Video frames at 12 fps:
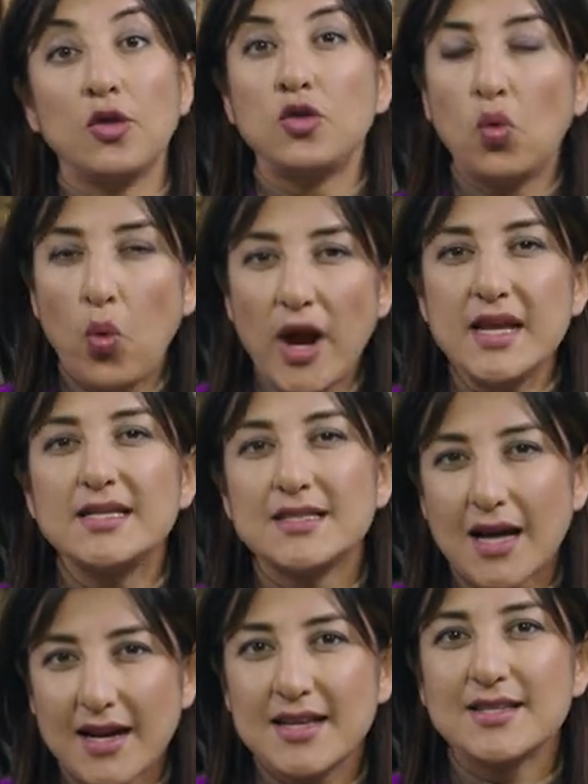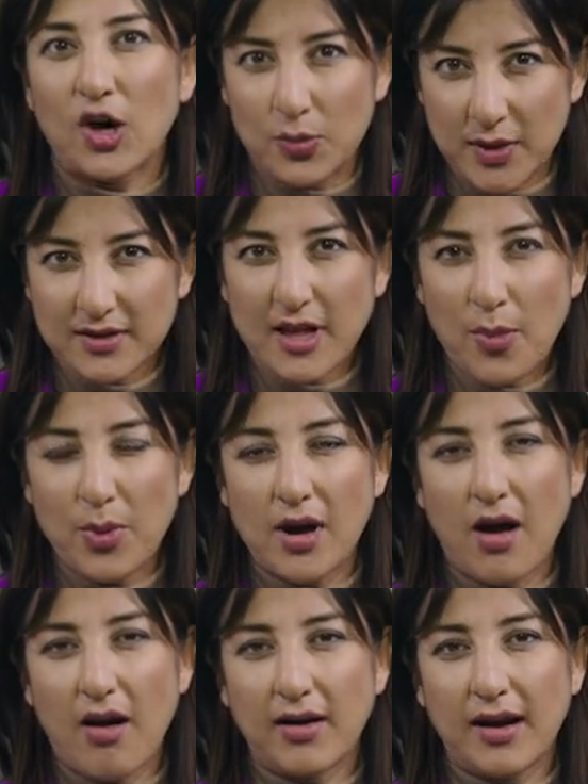The way studies are built up in
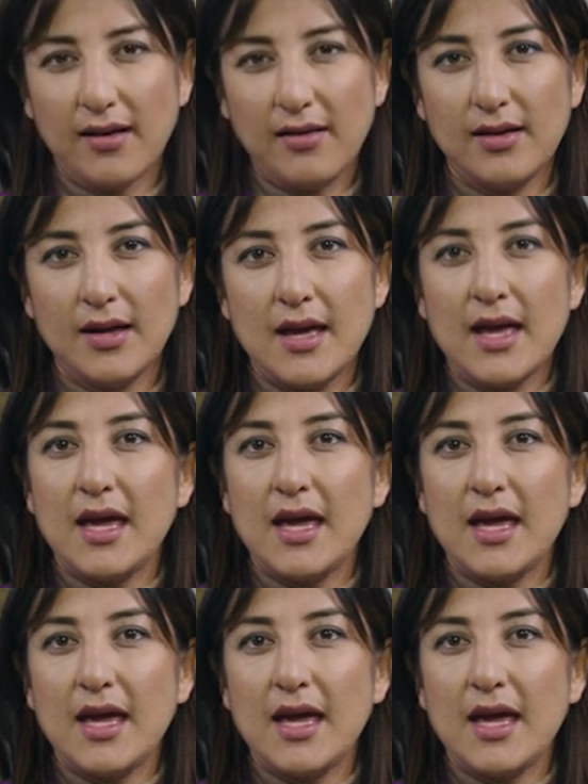Hanken,